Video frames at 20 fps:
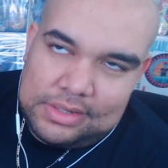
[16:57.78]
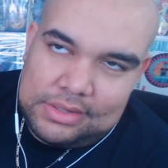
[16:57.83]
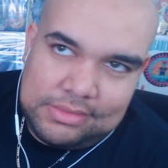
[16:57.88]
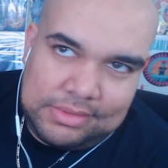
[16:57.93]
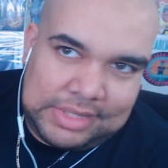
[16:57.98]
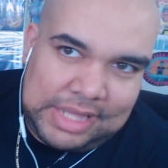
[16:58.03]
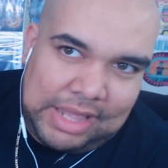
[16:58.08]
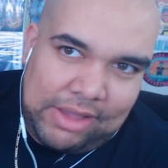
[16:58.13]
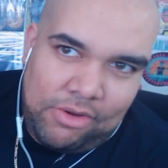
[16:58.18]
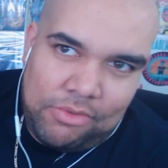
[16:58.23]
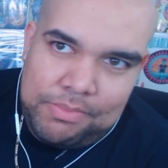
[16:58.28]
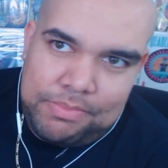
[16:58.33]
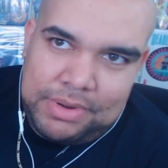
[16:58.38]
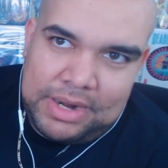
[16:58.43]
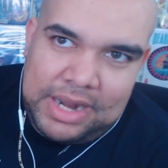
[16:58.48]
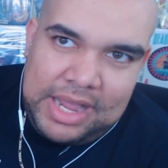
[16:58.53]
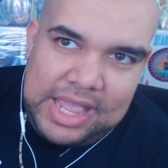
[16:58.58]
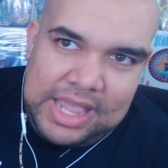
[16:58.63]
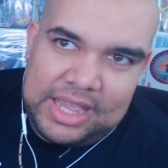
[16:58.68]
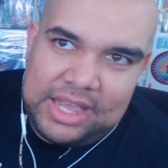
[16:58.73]
They were
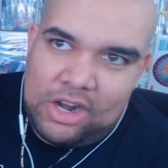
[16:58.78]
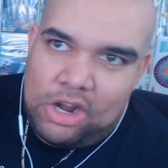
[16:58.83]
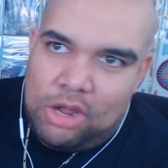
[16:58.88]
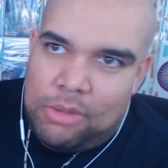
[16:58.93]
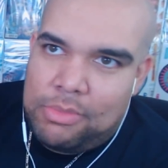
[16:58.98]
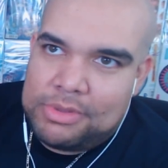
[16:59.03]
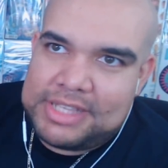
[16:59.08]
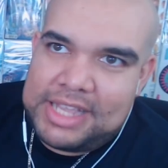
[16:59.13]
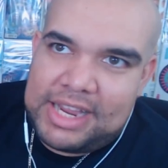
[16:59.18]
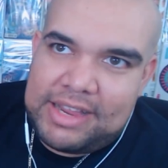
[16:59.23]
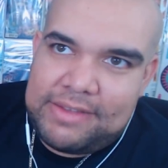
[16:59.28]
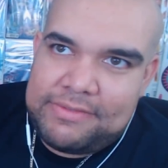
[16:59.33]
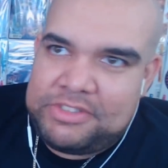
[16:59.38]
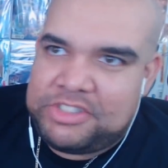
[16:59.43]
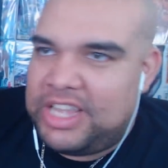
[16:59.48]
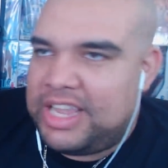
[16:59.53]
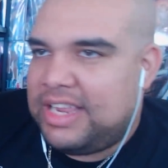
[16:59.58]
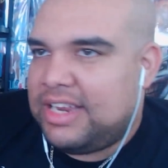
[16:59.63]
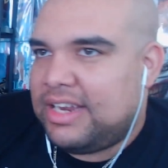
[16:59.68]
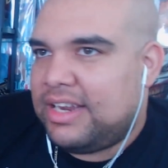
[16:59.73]
playing it almost like if
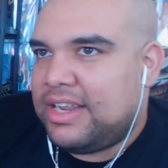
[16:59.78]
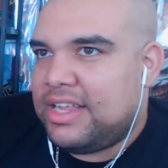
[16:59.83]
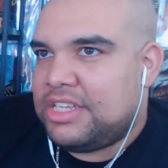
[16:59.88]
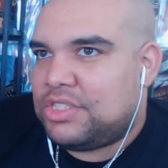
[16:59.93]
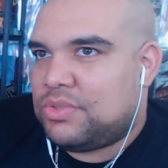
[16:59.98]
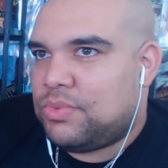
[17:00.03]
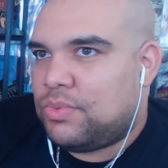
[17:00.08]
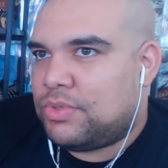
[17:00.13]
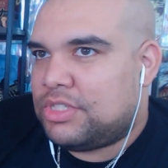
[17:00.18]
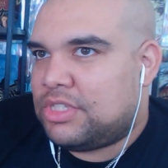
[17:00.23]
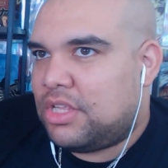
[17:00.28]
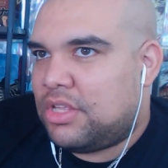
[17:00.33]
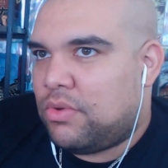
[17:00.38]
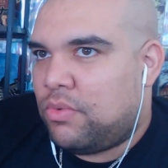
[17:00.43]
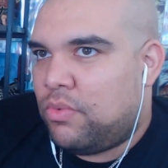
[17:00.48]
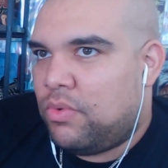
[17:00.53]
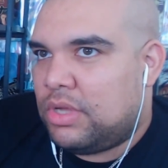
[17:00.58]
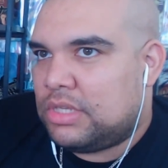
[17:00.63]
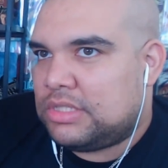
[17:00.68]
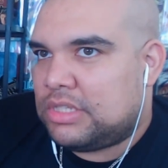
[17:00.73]
Jane Lynch
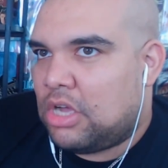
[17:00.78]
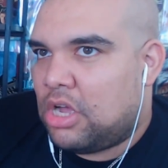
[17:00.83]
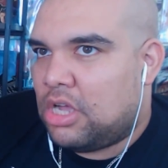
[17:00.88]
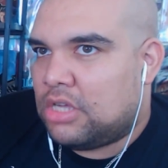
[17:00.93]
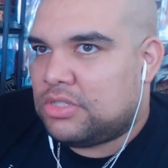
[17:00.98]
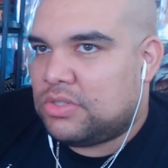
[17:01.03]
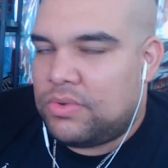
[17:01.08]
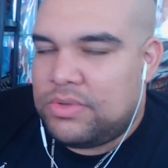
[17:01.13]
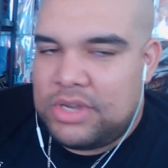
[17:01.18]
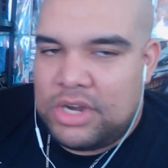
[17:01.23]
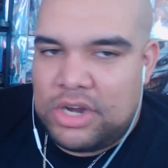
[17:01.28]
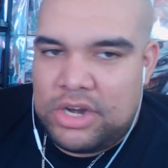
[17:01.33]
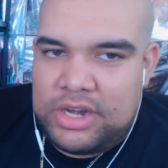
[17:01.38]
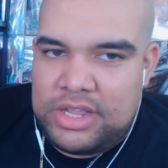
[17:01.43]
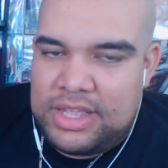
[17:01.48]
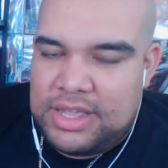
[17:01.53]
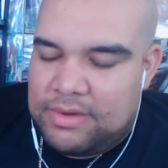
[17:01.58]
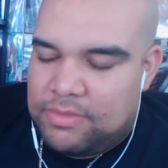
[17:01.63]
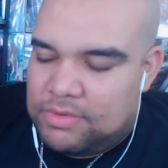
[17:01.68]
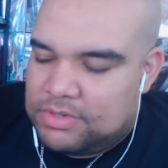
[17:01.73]
was also dirty
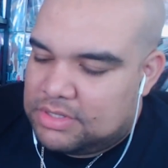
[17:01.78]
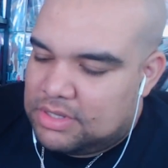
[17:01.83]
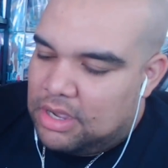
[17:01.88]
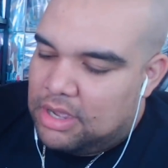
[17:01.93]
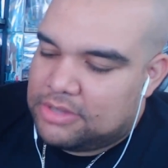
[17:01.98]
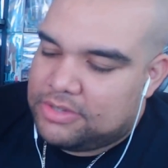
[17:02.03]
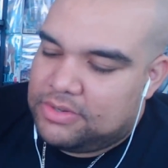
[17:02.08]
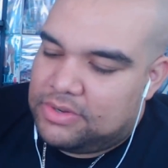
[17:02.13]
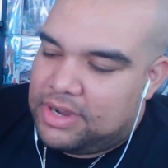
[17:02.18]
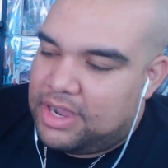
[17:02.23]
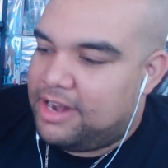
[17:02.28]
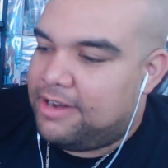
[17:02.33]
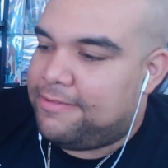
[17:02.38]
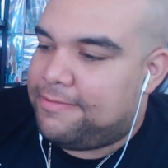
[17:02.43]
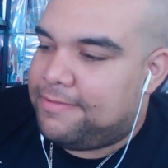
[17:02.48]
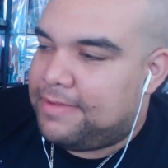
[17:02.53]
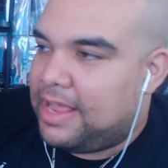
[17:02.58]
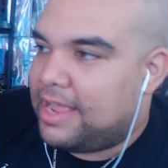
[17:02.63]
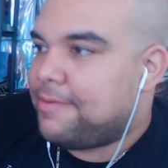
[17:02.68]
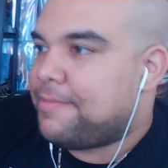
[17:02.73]
and was also kind of
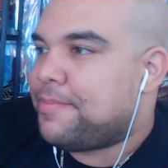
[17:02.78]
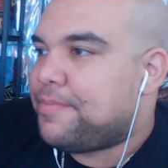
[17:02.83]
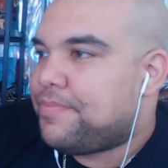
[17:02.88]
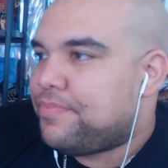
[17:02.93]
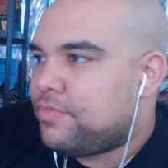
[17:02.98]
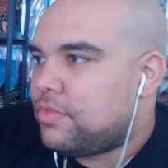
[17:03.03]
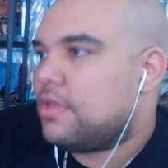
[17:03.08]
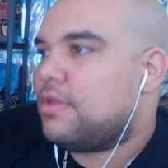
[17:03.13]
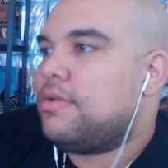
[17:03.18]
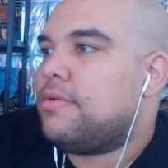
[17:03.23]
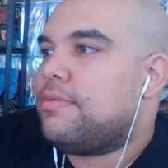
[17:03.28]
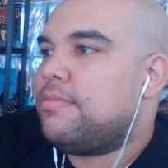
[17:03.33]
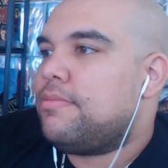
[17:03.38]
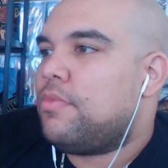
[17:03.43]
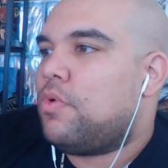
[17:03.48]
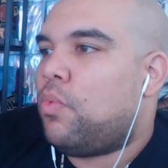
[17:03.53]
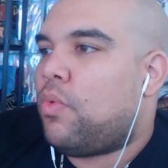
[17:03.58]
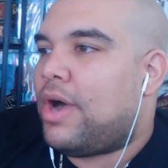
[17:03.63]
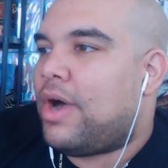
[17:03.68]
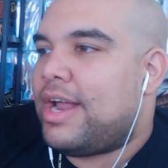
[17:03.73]
like
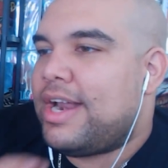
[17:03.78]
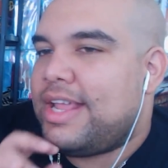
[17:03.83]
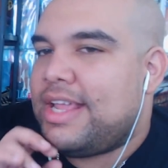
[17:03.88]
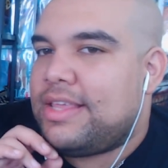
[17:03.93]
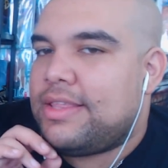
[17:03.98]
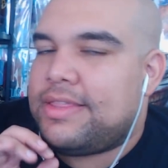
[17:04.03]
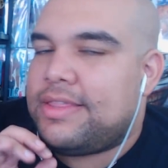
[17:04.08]
wanting